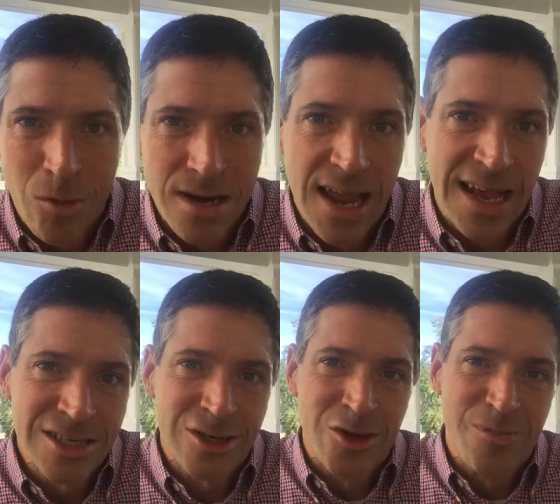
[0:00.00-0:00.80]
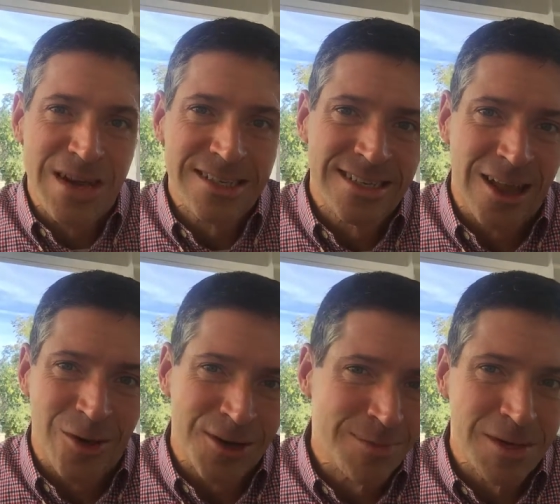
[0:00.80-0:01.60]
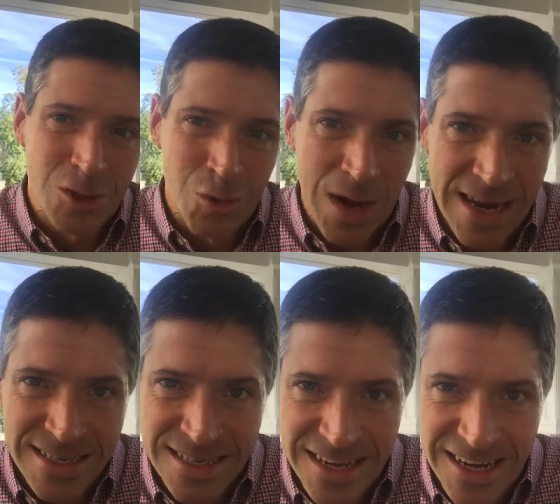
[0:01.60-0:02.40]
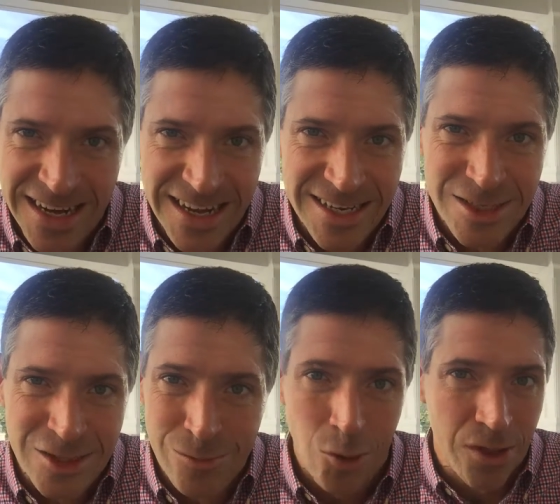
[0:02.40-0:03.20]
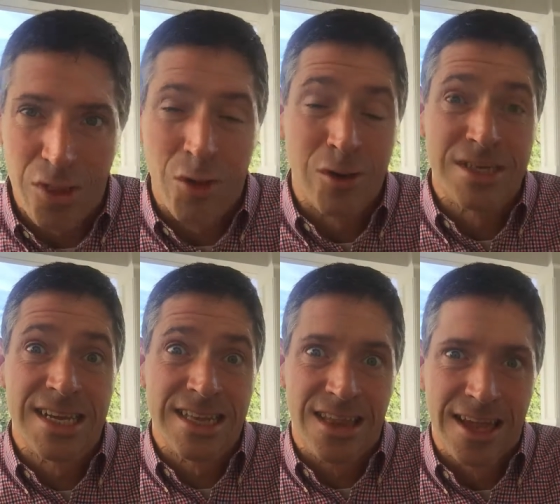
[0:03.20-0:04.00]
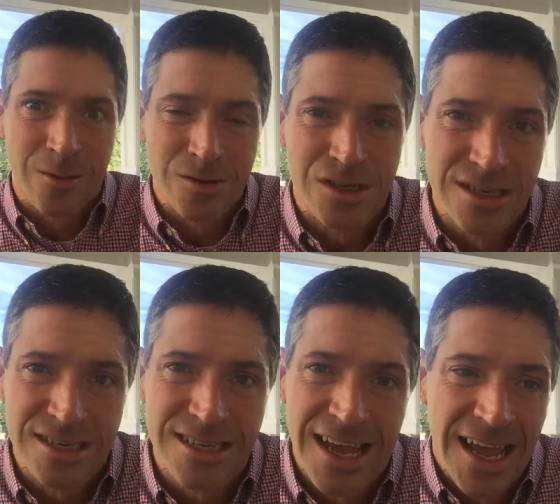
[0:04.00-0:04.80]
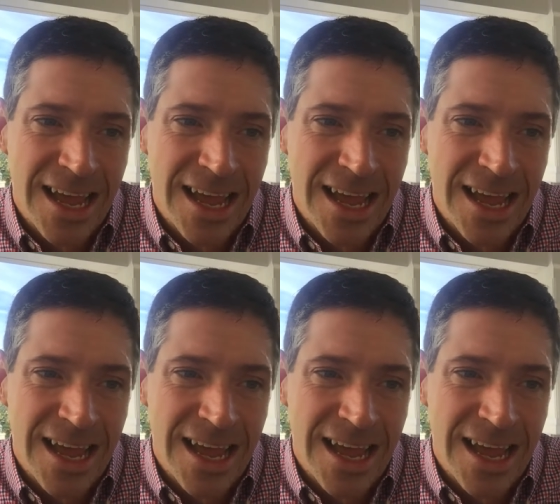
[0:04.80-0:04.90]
one national bestseller. It's been translated into more than 13 languages.